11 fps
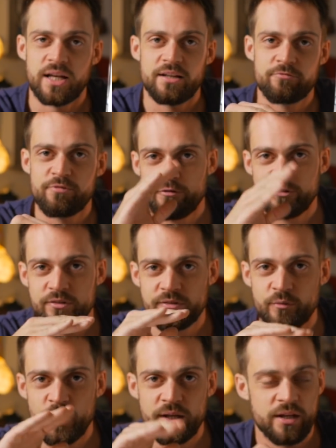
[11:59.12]
I had a reference
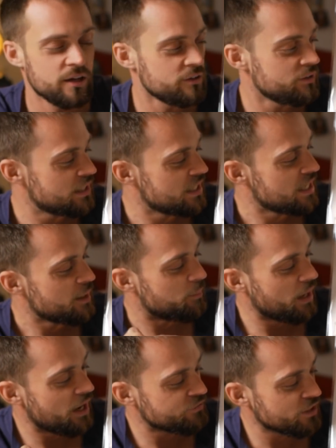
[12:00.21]
of where to go.
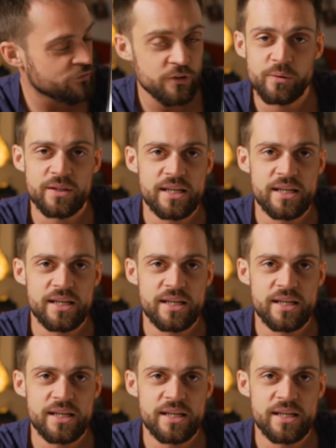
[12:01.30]
But I've done a few of